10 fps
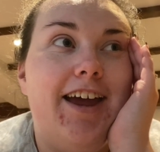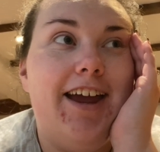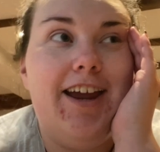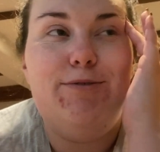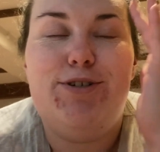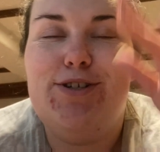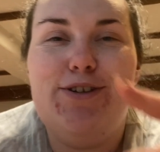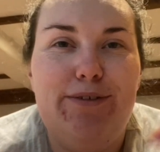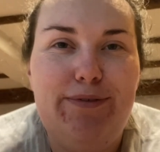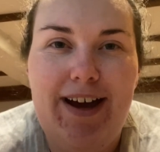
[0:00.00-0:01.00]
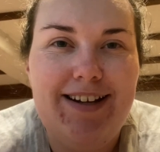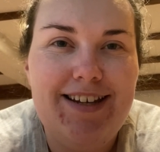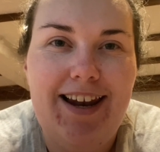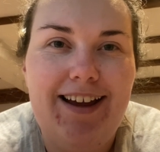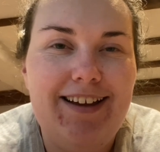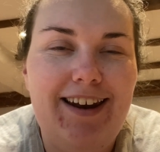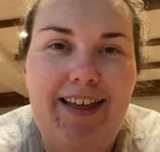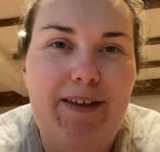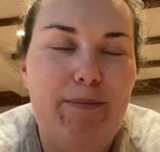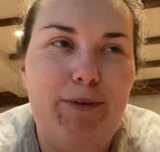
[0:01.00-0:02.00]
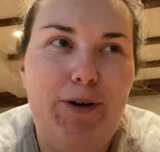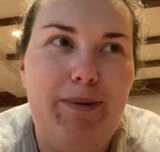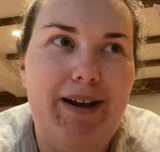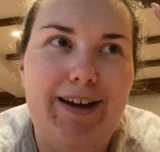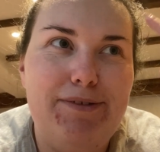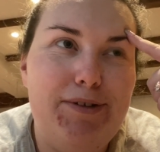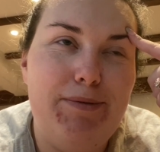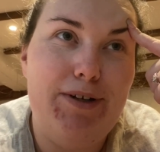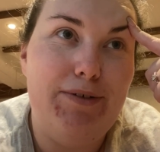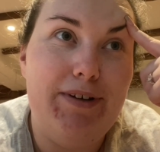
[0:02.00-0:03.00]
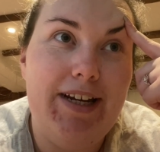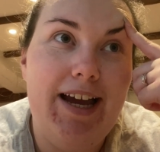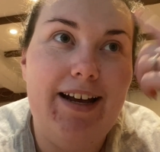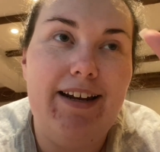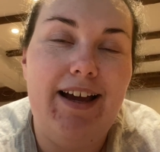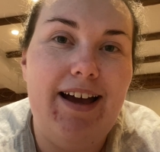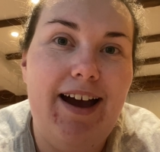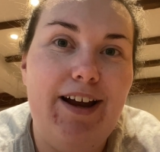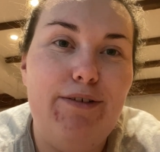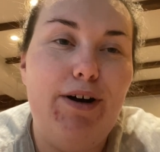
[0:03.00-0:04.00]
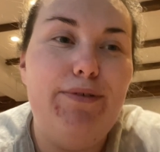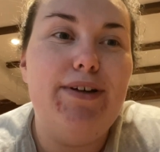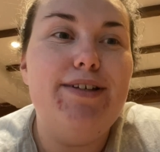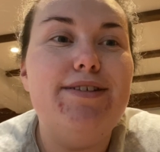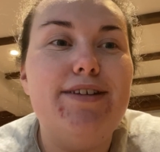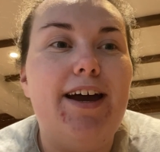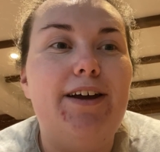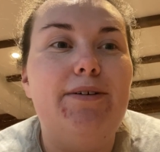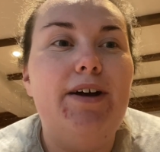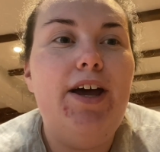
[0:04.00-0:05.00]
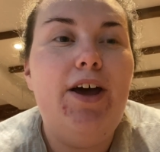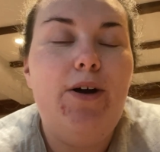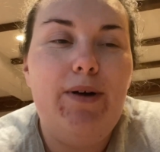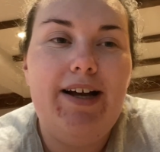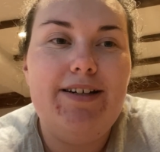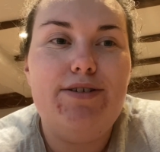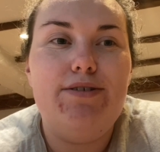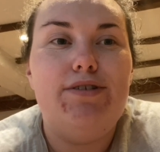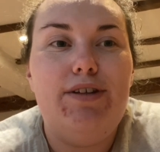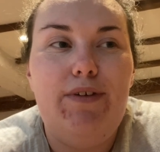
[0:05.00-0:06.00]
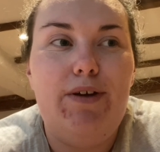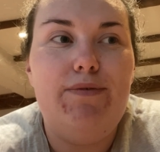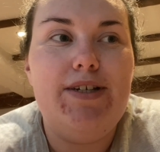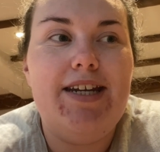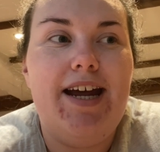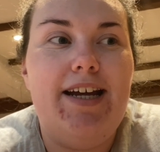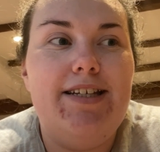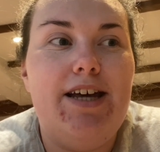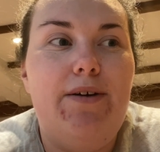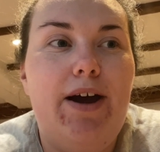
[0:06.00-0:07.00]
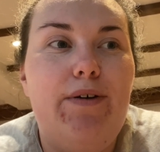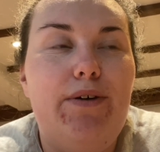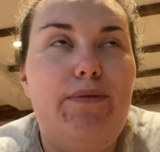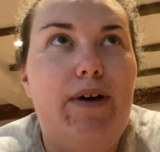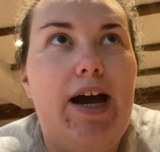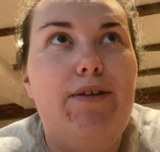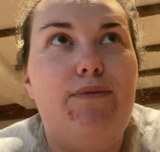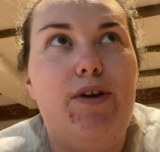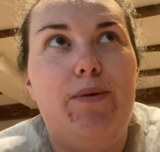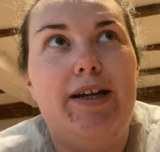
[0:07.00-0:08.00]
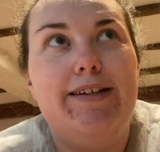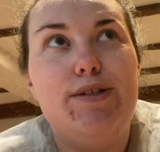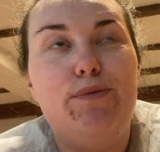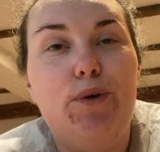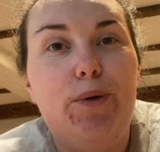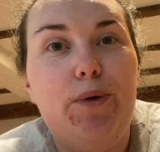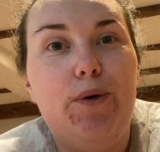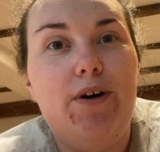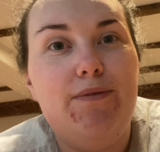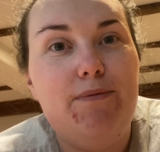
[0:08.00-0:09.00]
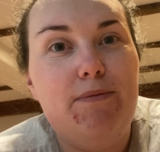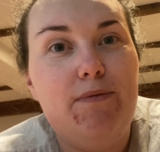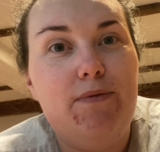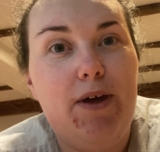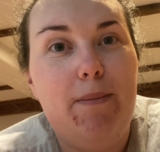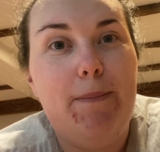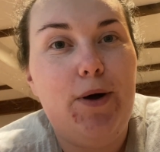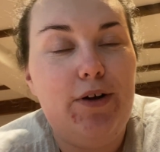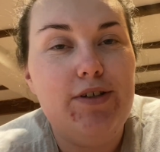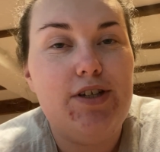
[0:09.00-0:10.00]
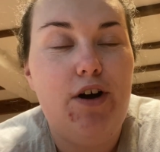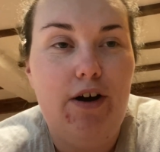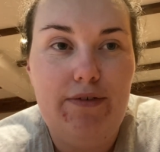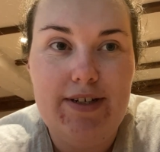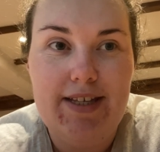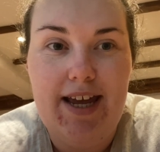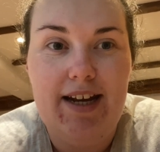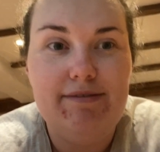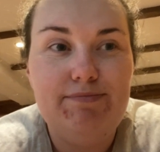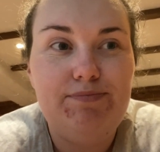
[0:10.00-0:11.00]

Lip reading: it was just not fair to like let them come in after we'd already had like higher offers. So we cancelled the viewing for tonight. So out of 5 viewings, 4 of them put offers in.